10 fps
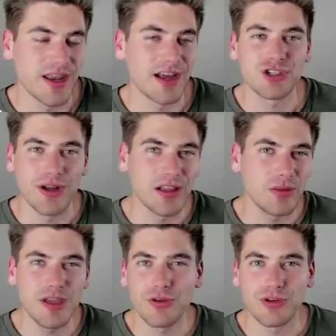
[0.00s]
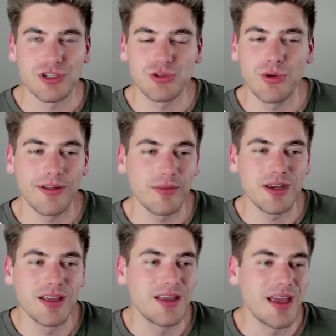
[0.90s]
extra element or a pseudo
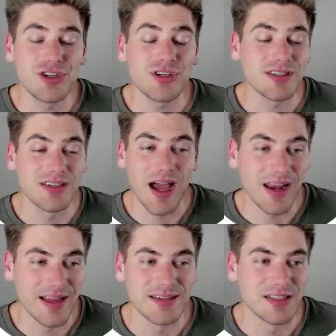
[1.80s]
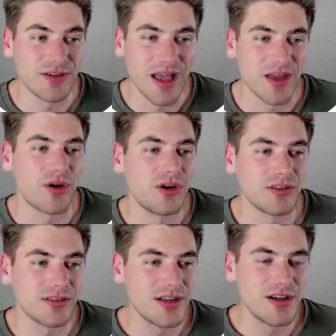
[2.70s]
element, and it's just not ideal at all.